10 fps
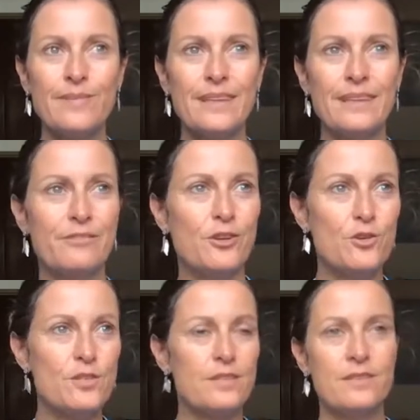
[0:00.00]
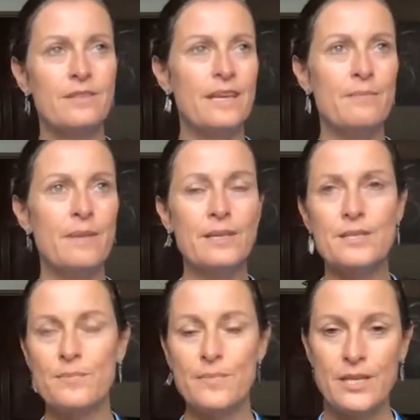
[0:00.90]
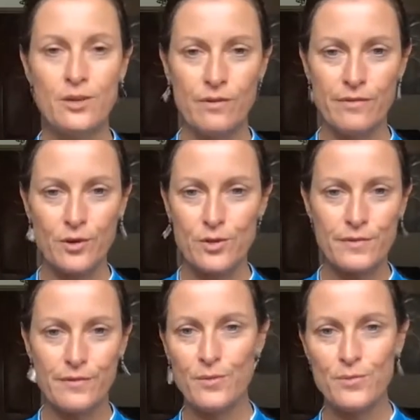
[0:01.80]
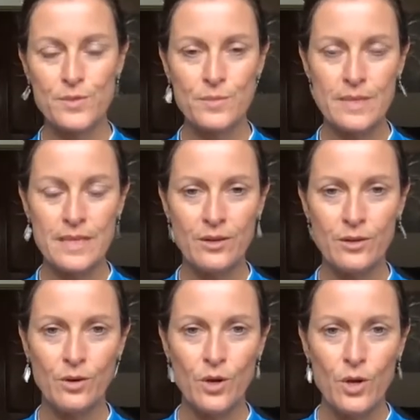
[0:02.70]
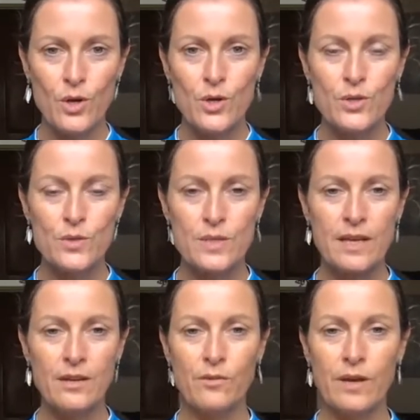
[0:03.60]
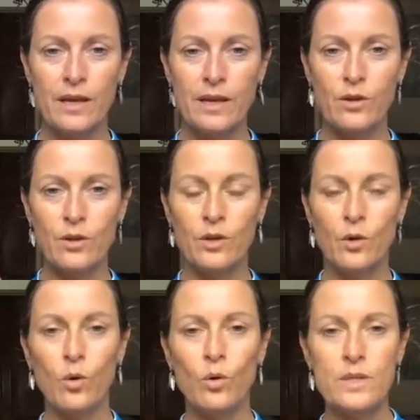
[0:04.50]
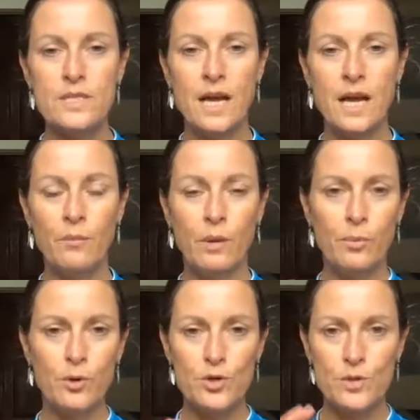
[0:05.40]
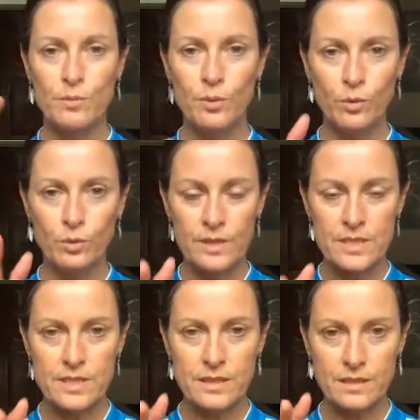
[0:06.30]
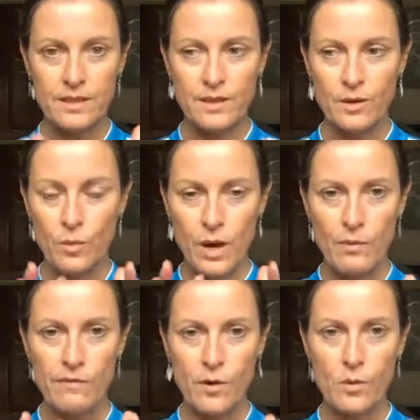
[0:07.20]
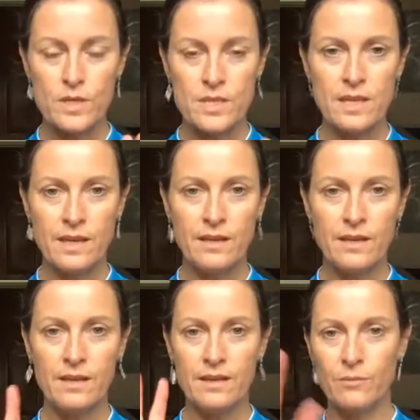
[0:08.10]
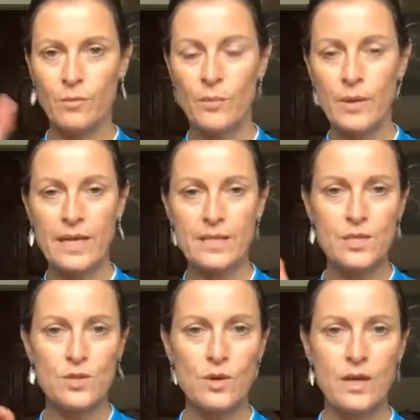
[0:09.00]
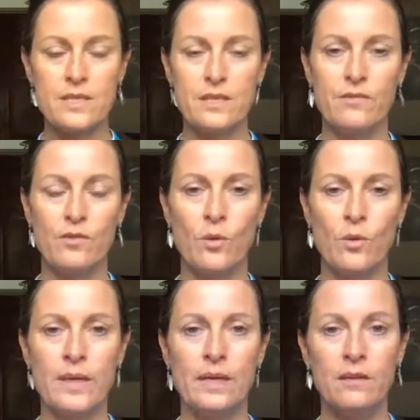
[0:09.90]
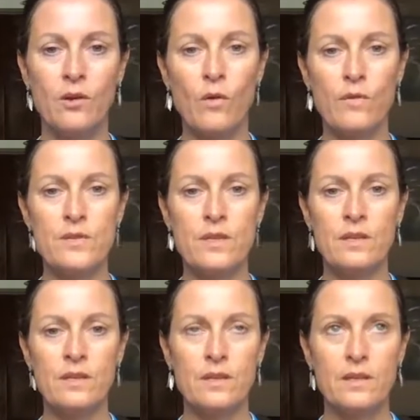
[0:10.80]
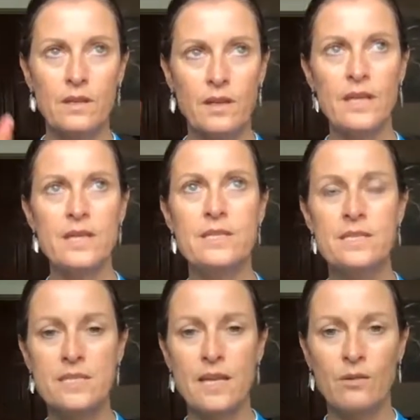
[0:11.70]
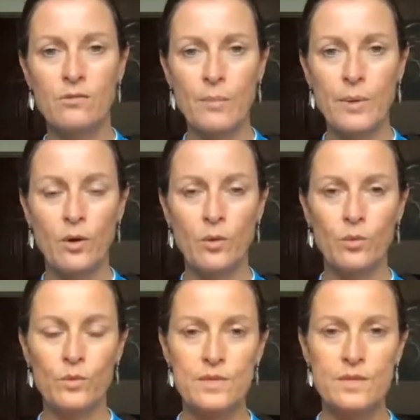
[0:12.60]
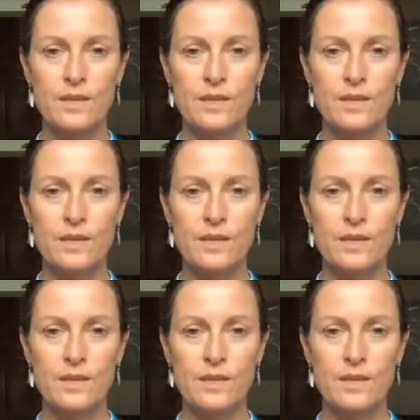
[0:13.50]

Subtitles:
I forgot to email somebody, or I forgot to phone somebody. So it's kind of like, and all the time we're pushed and pulled into where we're focusing and where we get distracted from, and it can often lead us down rabbit holes